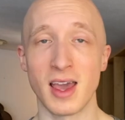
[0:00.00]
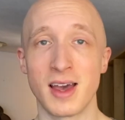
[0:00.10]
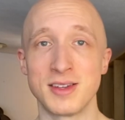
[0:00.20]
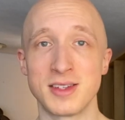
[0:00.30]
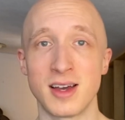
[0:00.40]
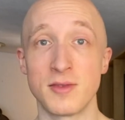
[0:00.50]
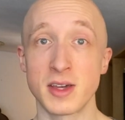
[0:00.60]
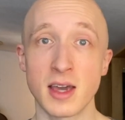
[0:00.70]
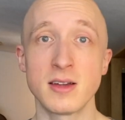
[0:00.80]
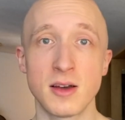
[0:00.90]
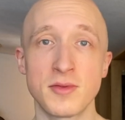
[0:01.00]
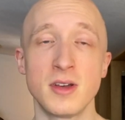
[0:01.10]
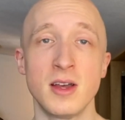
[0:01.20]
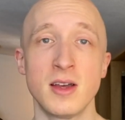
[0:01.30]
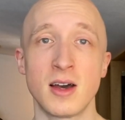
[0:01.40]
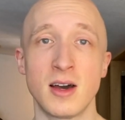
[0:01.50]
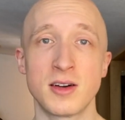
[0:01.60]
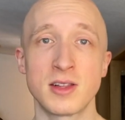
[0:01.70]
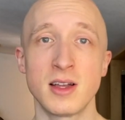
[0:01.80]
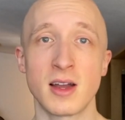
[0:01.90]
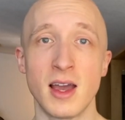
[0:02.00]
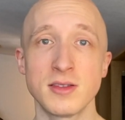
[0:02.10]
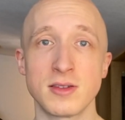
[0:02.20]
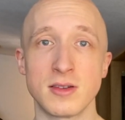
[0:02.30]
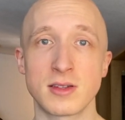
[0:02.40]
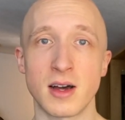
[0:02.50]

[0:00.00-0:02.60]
And uh, if I get enough uh, clear answers,